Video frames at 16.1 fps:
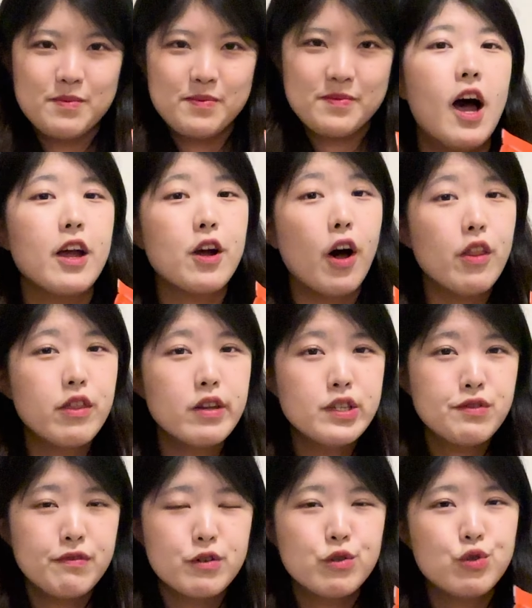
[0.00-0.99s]
I got this
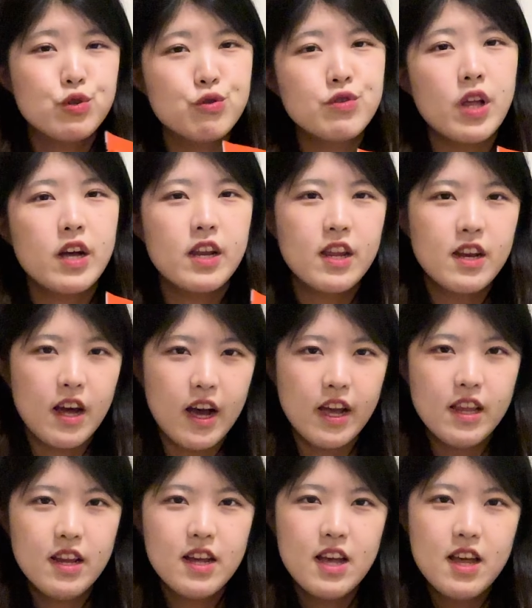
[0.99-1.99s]
for
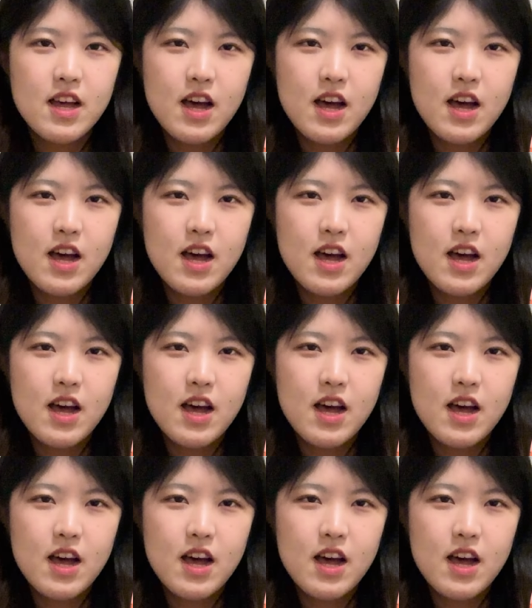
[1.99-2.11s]
$2.99.